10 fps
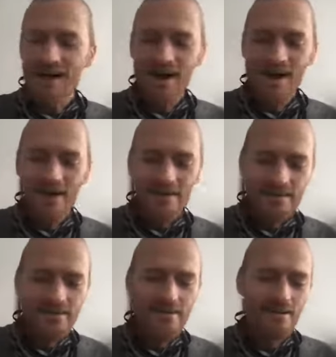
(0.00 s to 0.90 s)

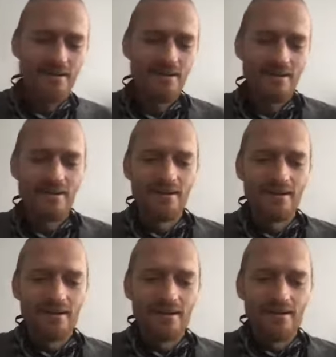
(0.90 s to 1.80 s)

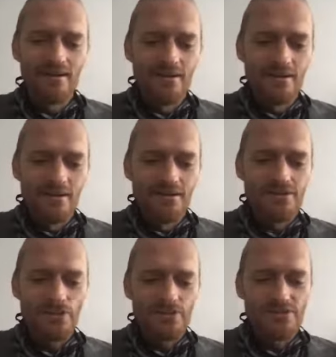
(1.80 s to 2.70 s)

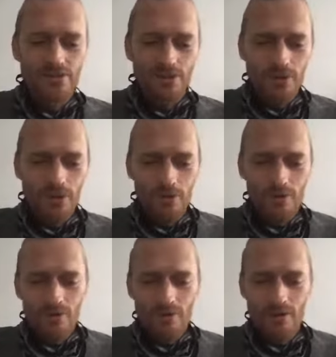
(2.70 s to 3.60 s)
So the
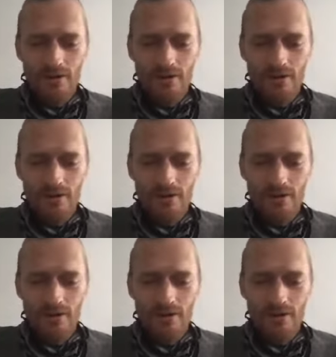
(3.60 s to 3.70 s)
studio